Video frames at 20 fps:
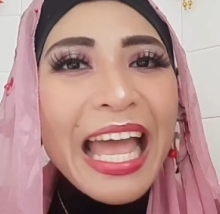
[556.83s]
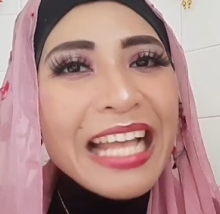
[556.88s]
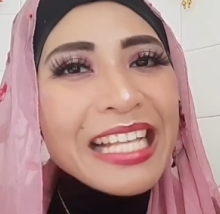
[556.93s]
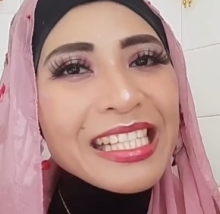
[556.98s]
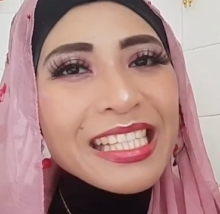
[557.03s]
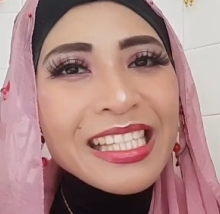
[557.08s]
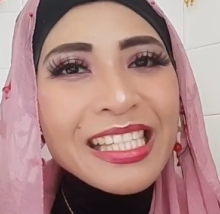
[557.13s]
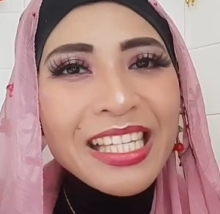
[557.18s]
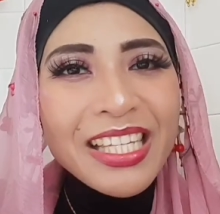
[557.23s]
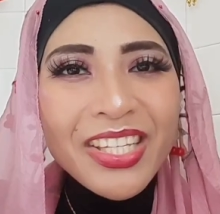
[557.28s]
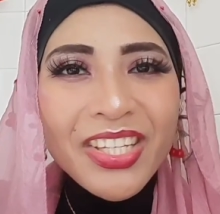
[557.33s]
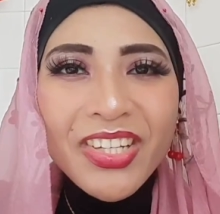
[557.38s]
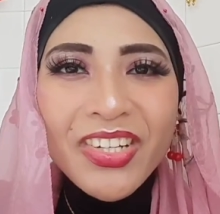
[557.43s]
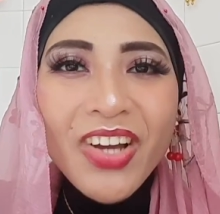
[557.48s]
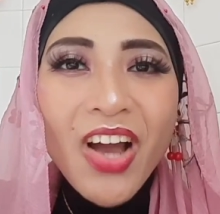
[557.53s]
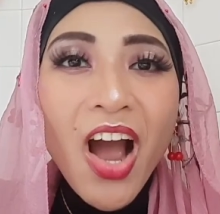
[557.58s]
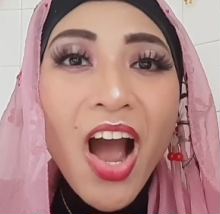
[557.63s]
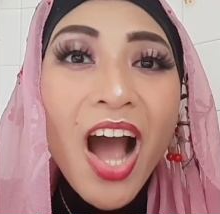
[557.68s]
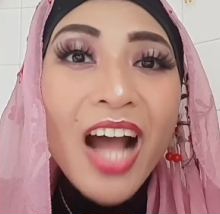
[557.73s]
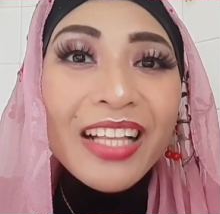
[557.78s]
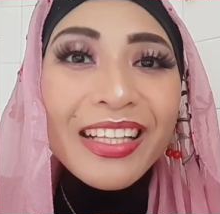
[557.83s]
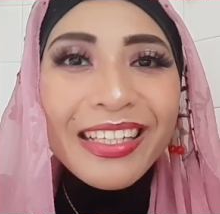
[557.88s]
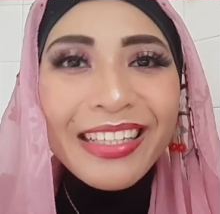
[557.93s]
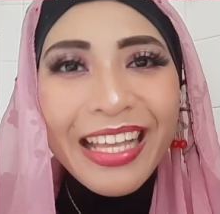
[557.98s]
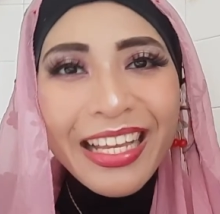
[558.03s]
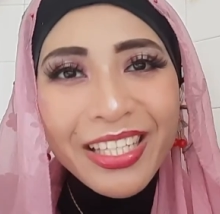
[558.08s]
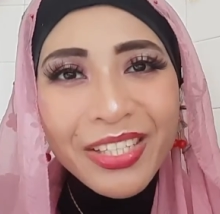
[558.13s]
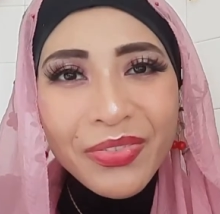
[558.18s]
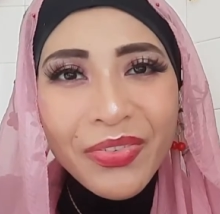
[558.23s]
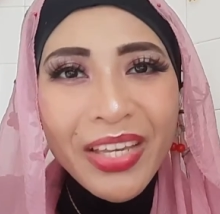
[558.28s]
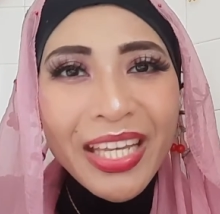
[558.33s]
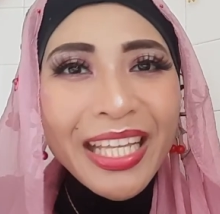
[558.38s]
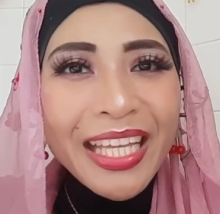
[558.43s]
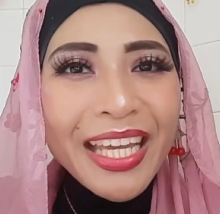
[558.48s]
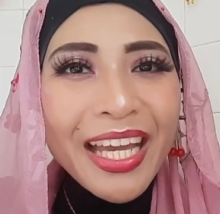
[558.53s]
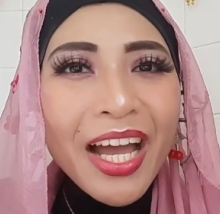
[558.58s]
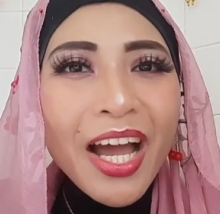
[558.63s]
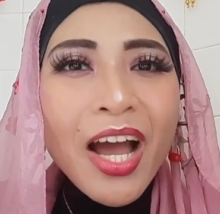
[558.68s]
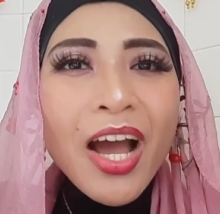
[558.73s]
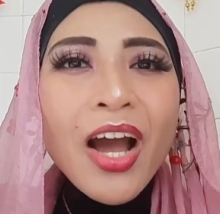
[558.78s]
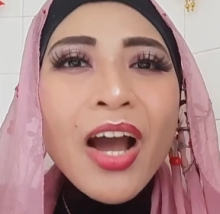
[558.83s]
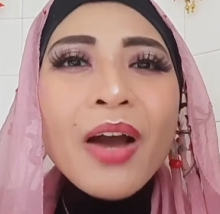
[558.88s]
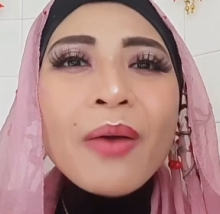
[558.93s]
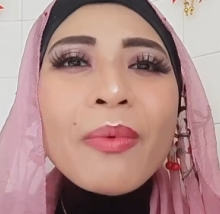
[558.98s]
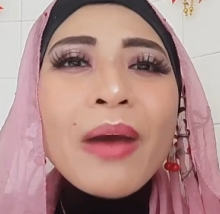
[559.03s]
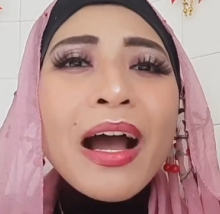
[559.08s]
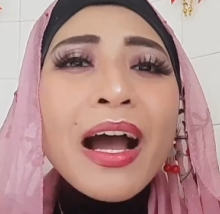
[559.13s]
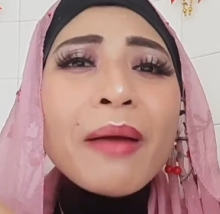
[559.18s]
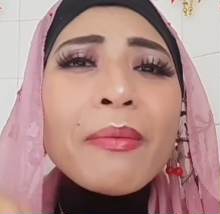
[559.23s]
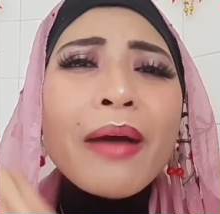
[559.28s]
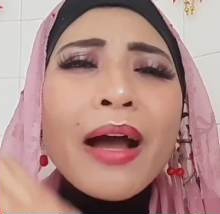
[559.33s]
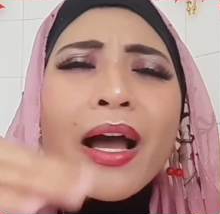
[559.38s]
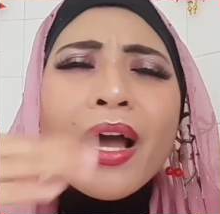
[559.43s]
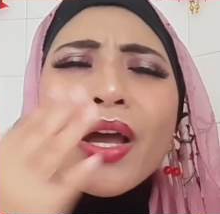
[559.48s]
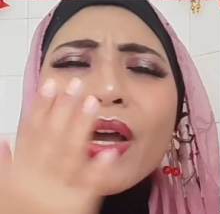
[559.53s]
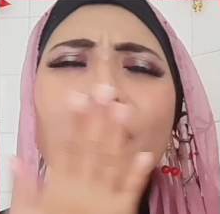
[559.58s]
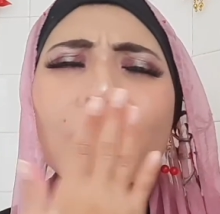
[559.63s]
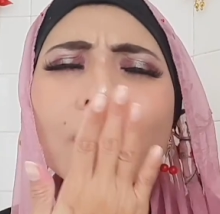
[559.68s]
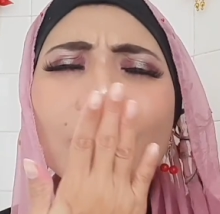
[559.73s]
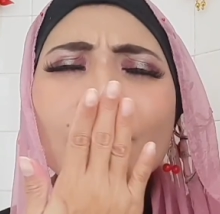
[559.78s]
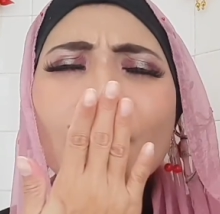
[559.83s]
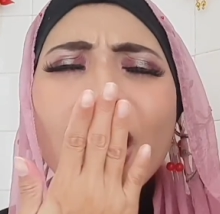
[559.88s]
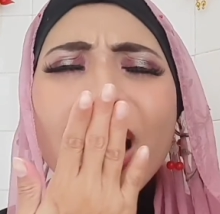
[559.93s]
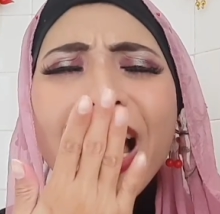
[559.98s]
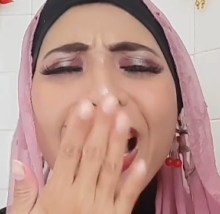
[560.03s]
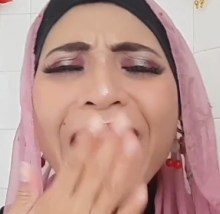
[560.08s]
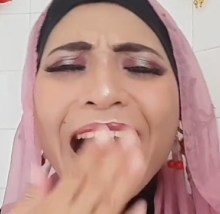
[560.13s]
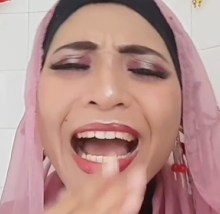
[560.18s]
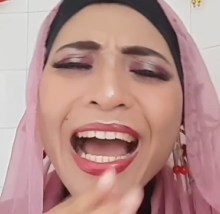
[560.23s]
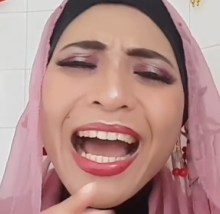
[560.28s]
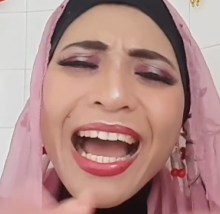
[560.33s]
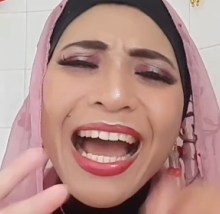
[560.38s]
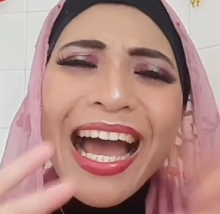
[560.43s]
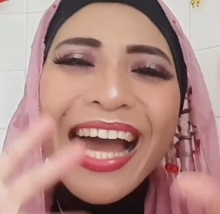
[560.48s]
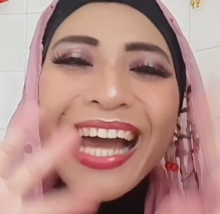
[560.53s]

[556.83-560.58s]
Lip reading: and see you on the next video. Bye bye.